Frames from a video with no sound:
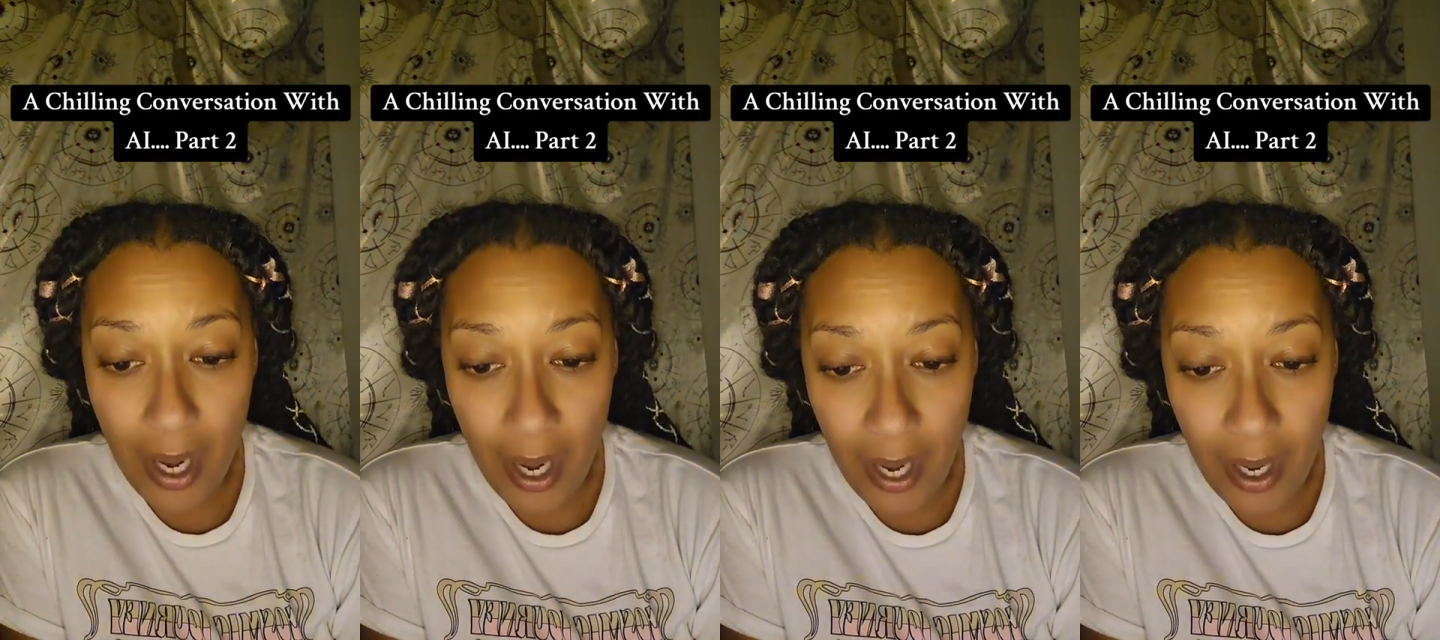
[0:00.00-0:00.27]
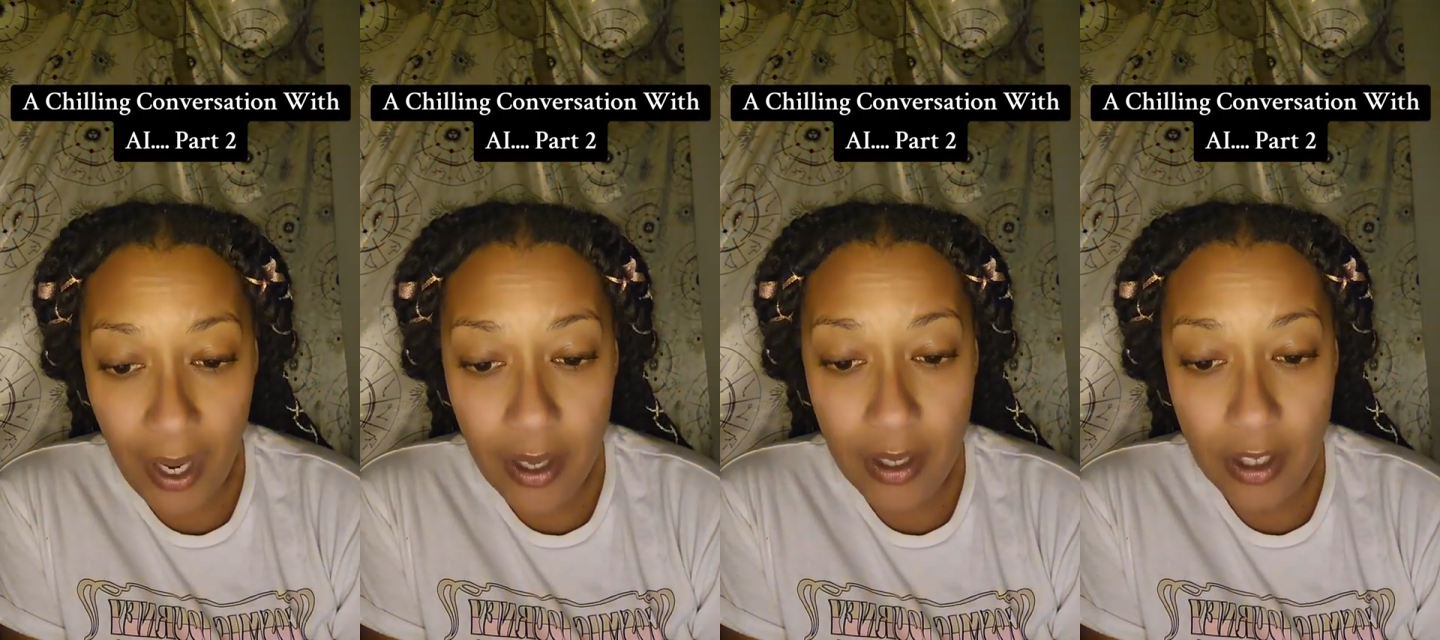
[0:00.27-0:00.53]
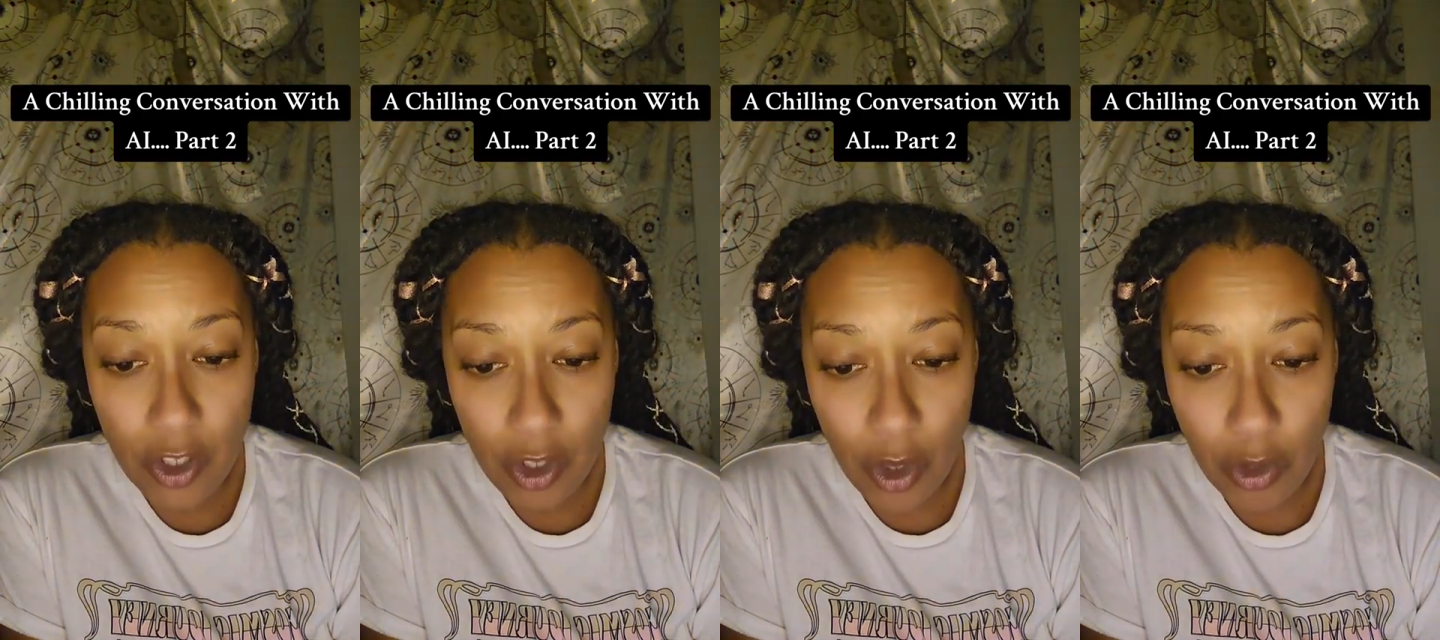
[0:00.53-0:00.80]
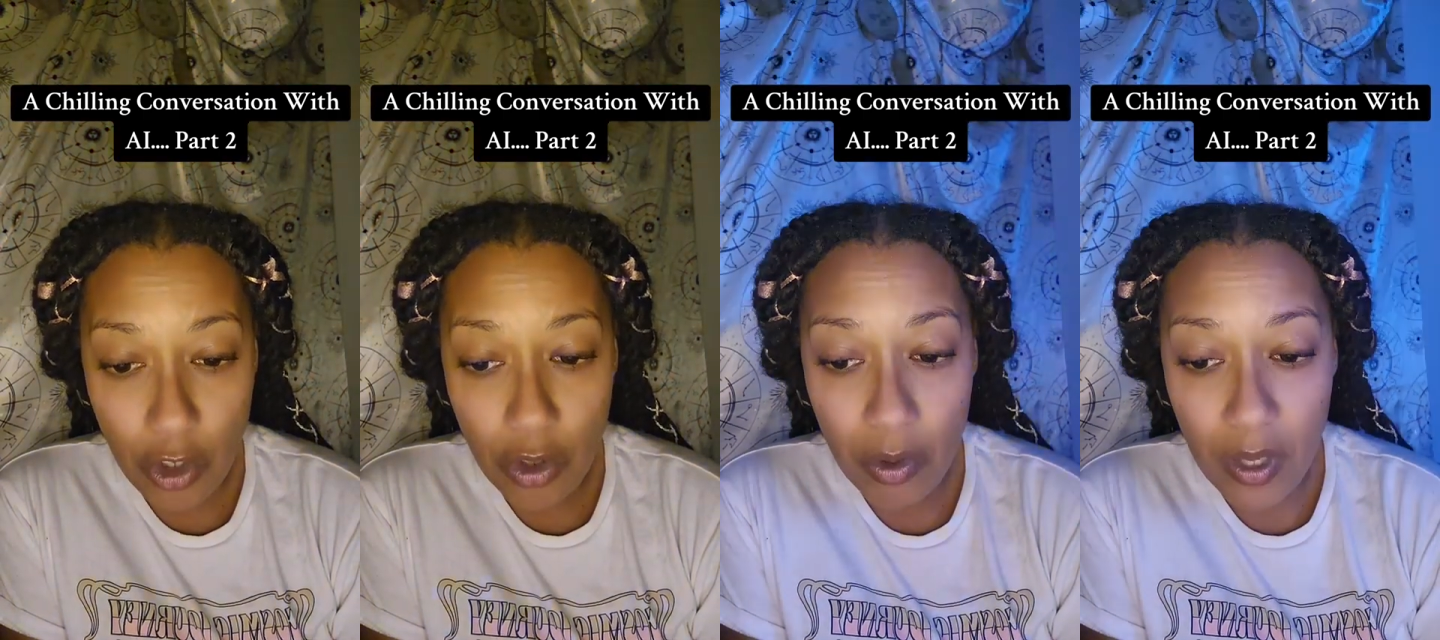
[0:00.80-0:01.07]
and
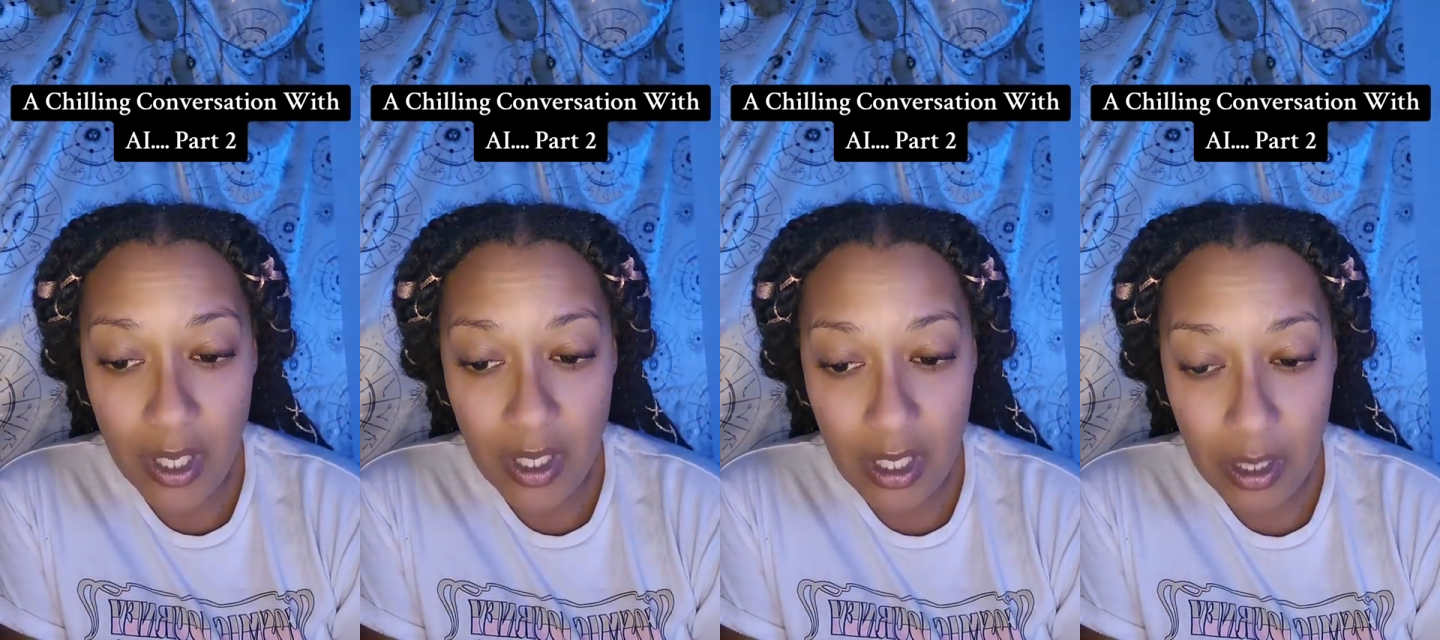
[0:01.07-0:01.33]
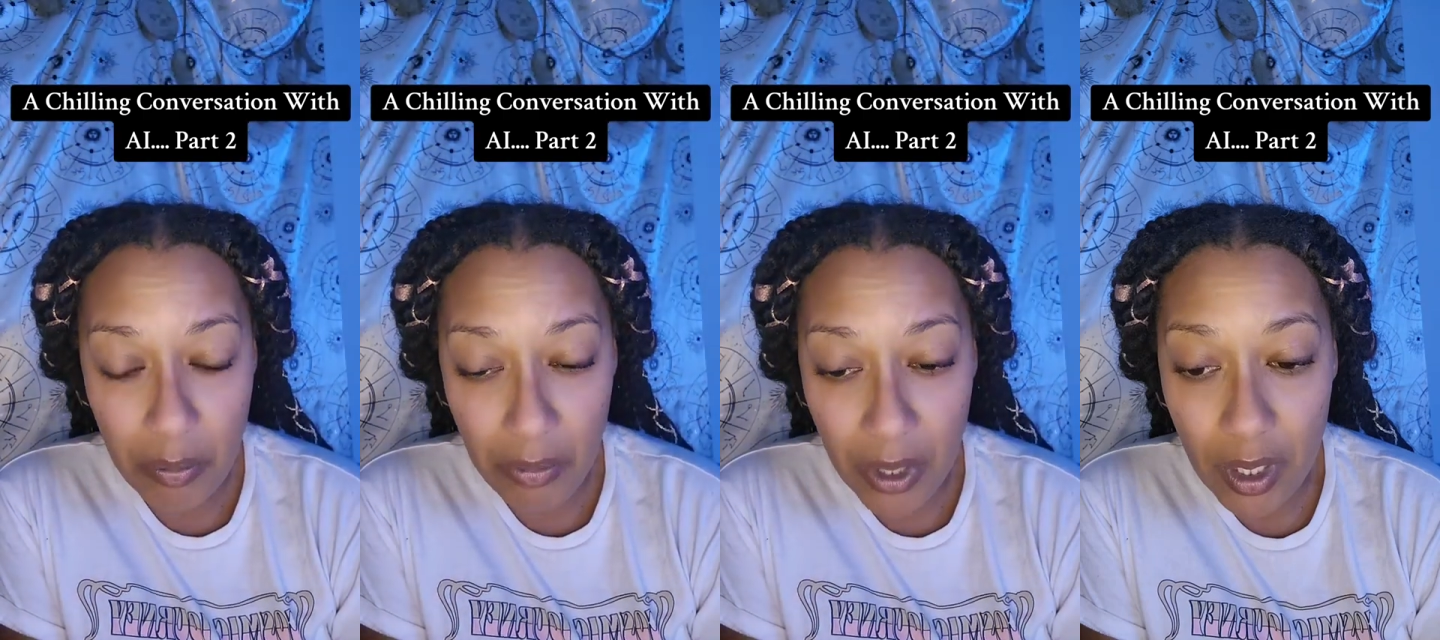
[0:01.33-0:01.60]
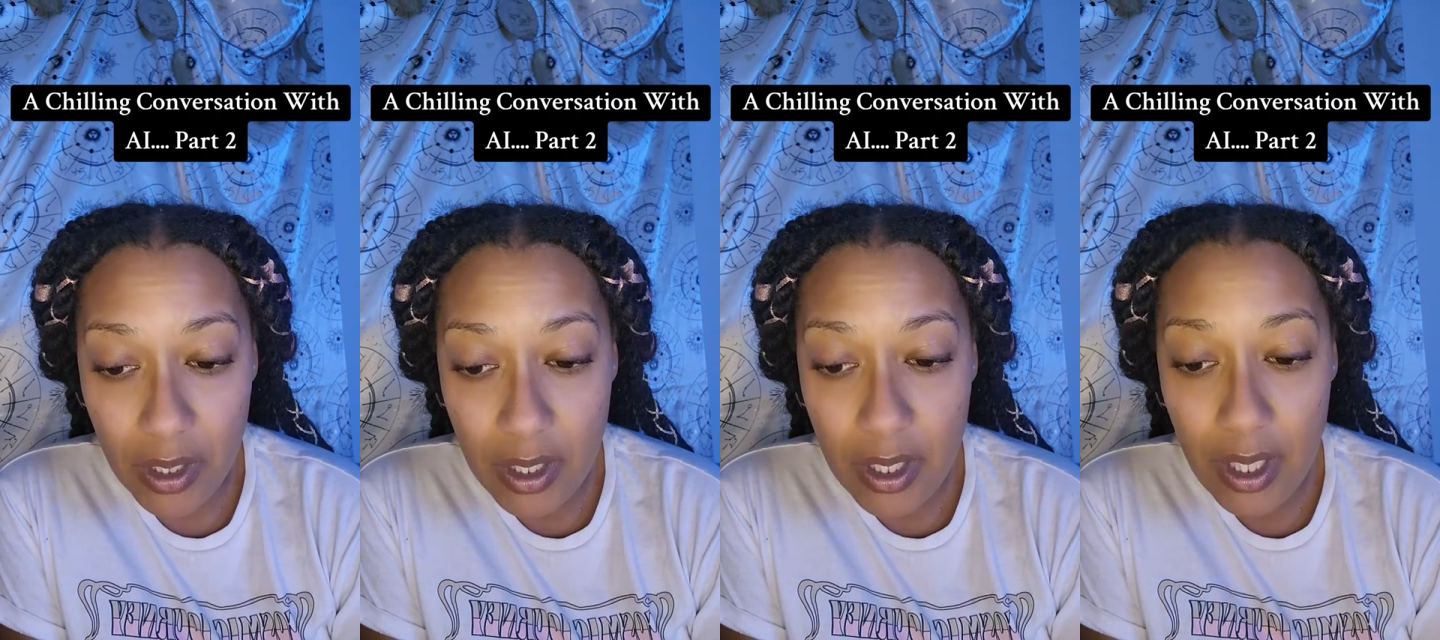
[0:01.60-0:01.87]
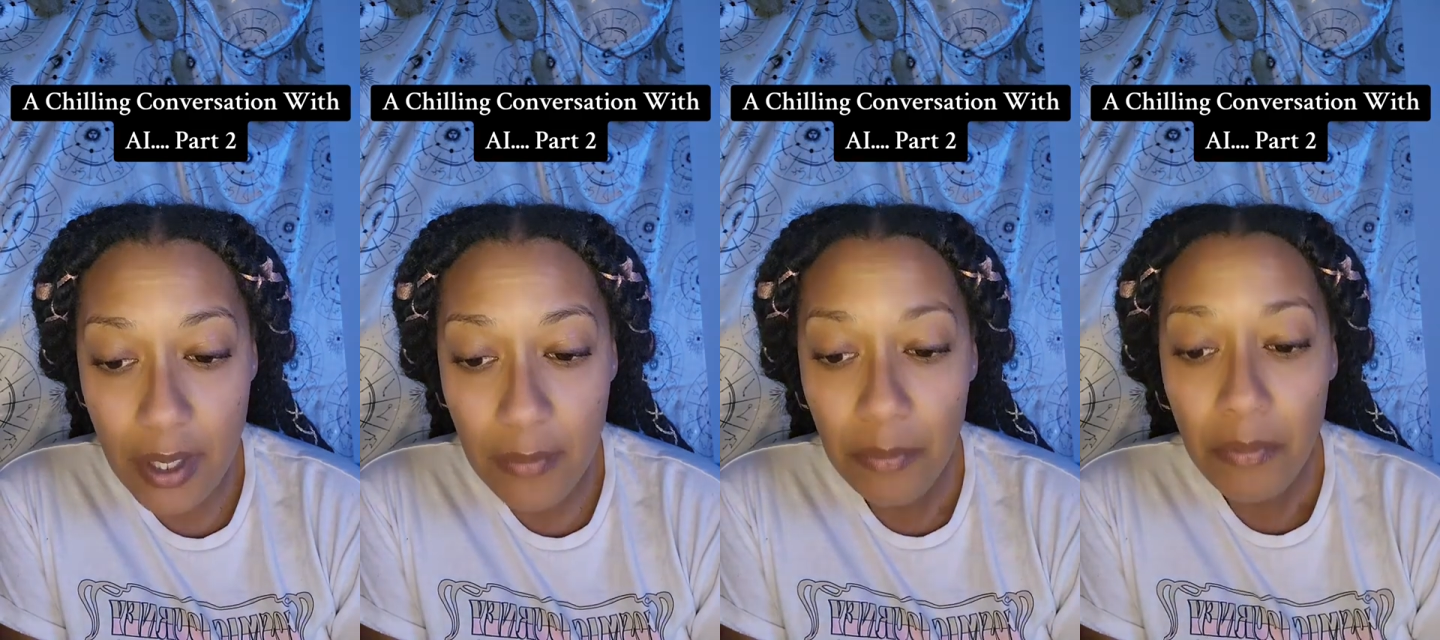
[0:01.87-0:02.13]
social
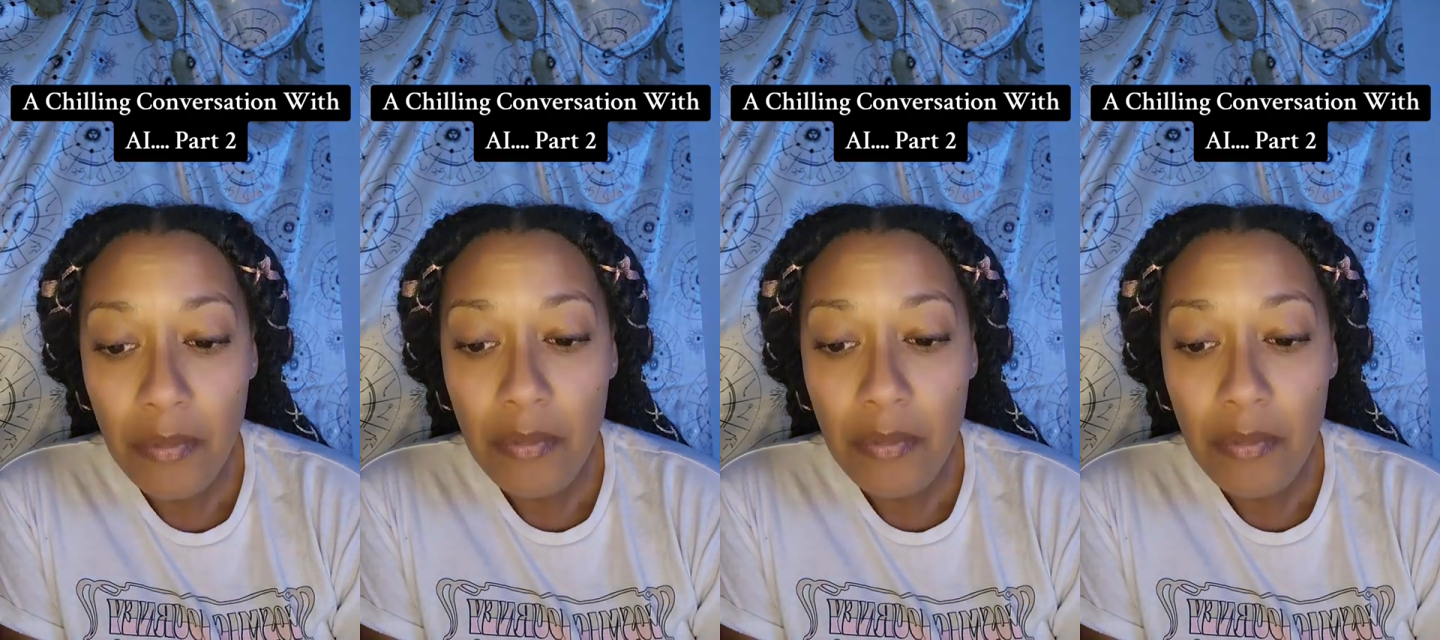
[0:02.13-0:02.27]
instability,